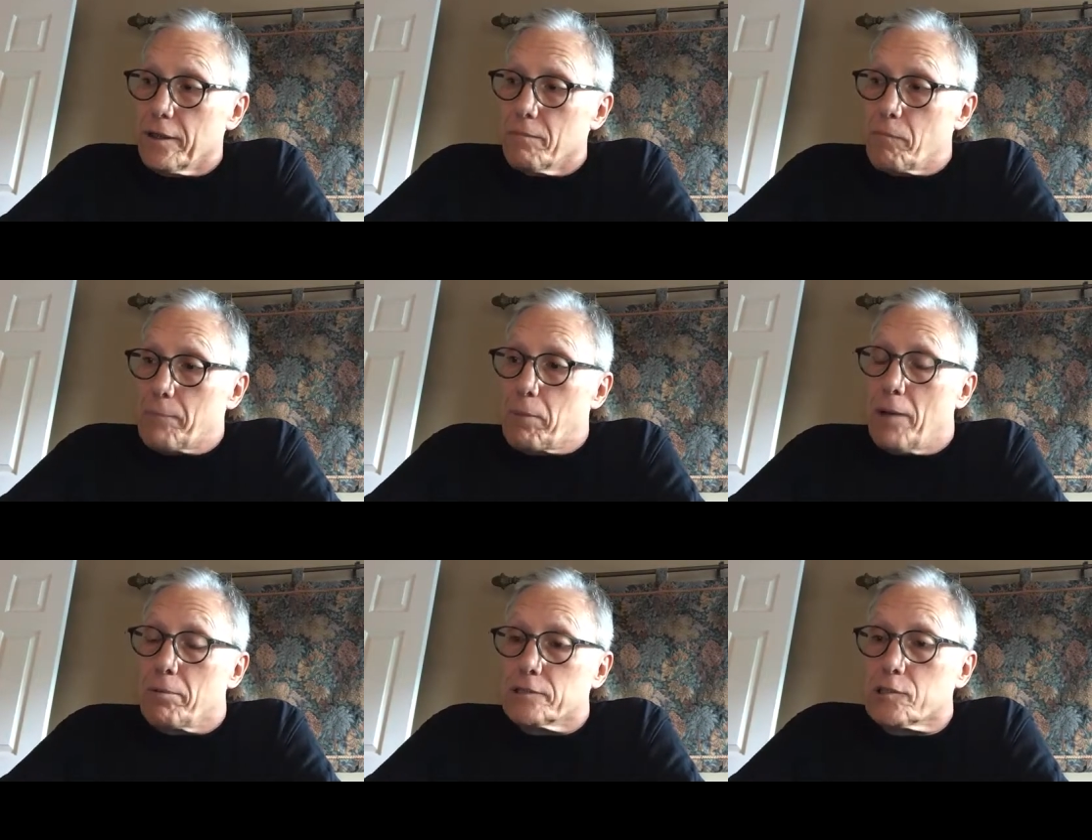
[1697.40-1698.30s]
My
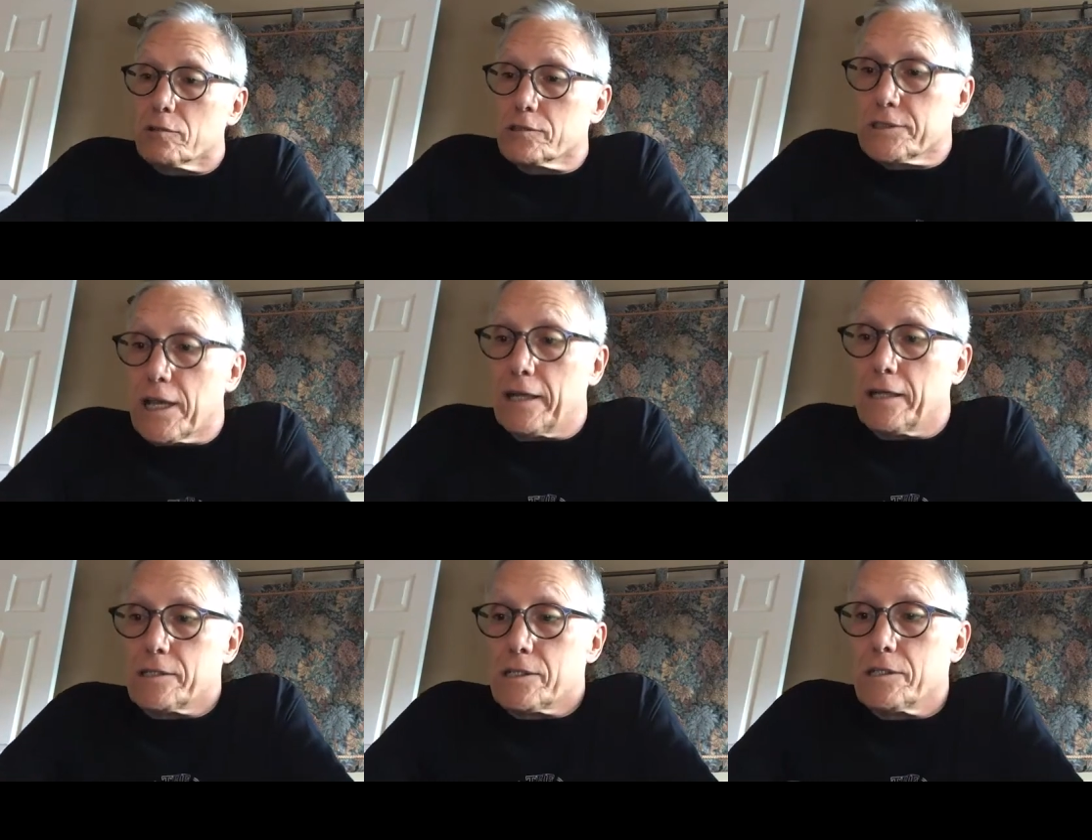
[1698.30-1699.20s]
publisher sent
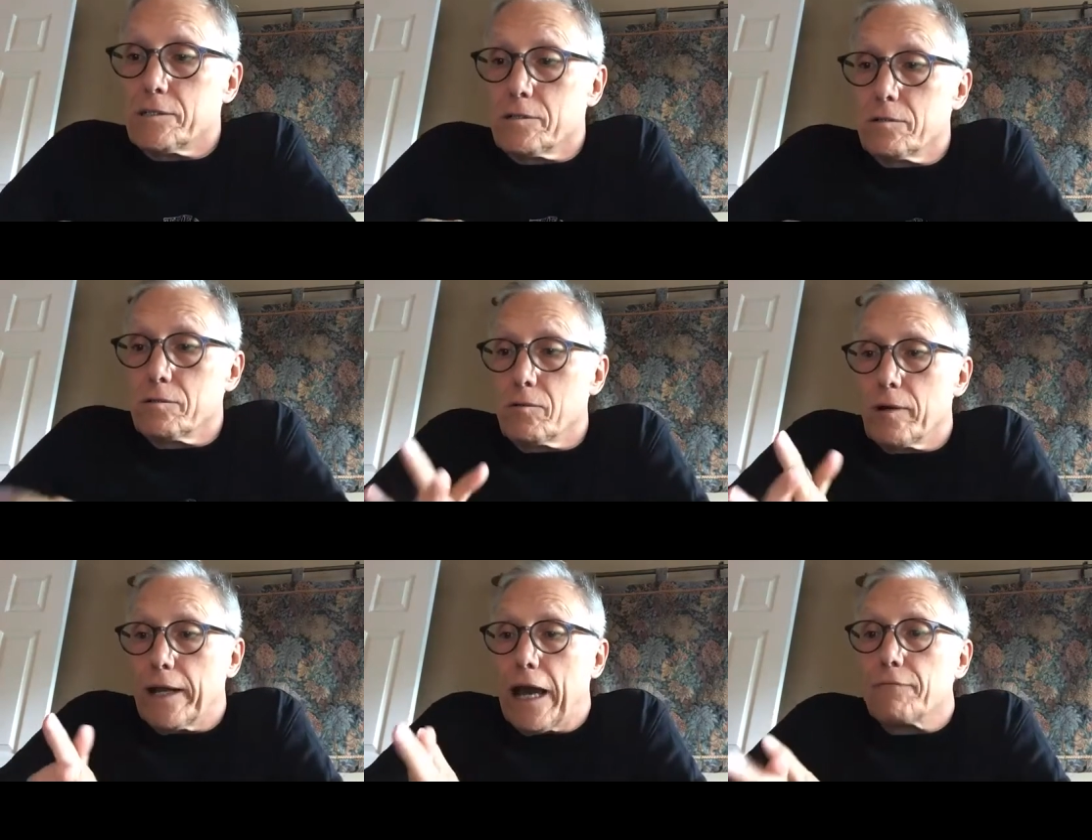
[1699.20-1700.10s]
it
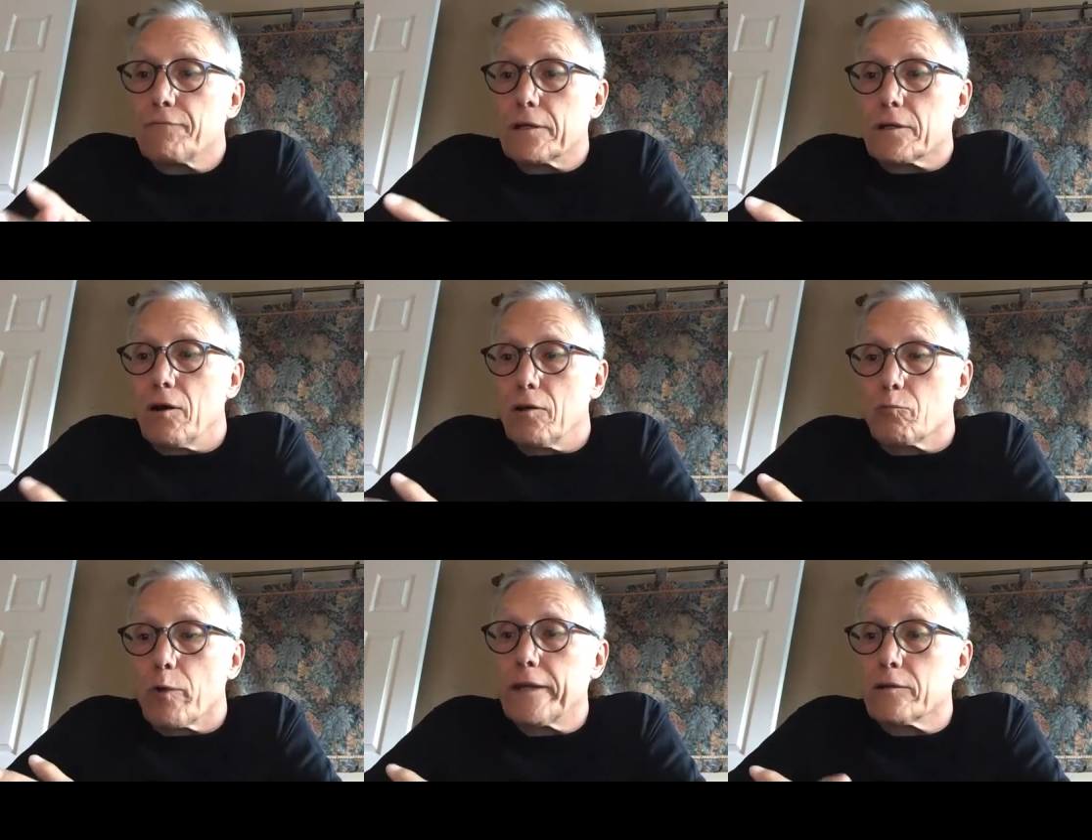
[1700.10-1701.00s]
to an outfit
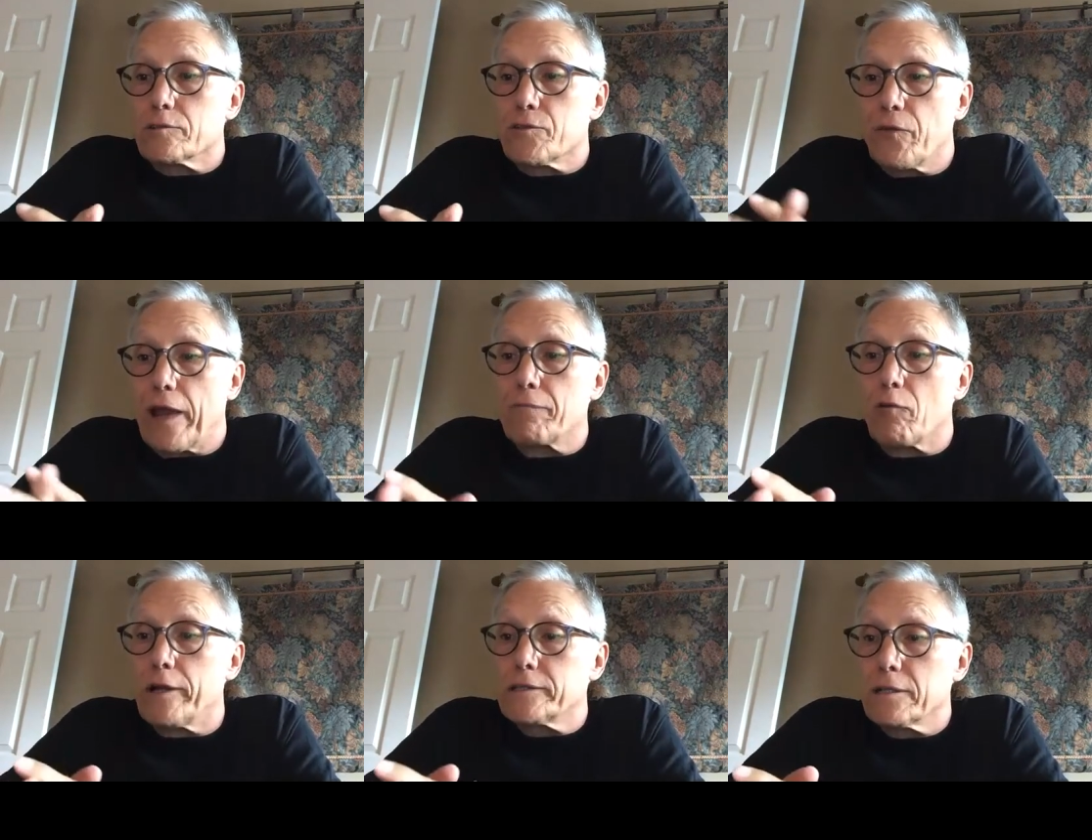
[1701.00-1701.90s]
called Reader's
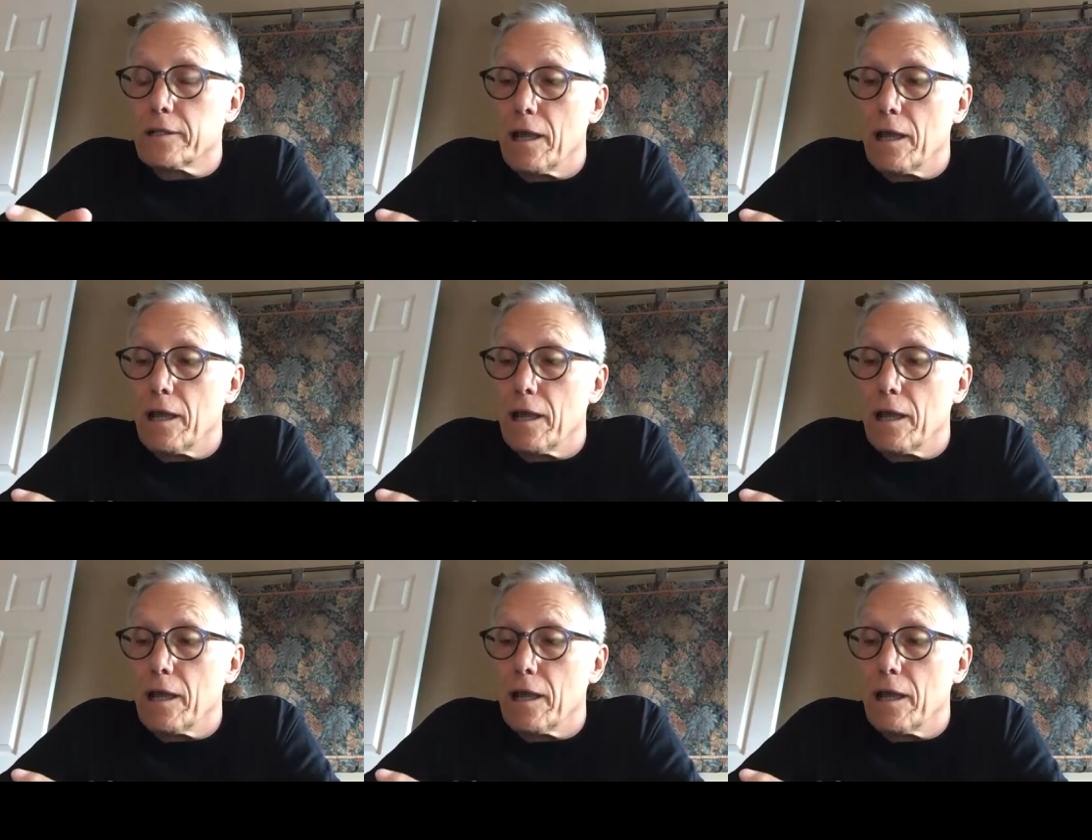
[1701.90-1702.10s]
Favorite.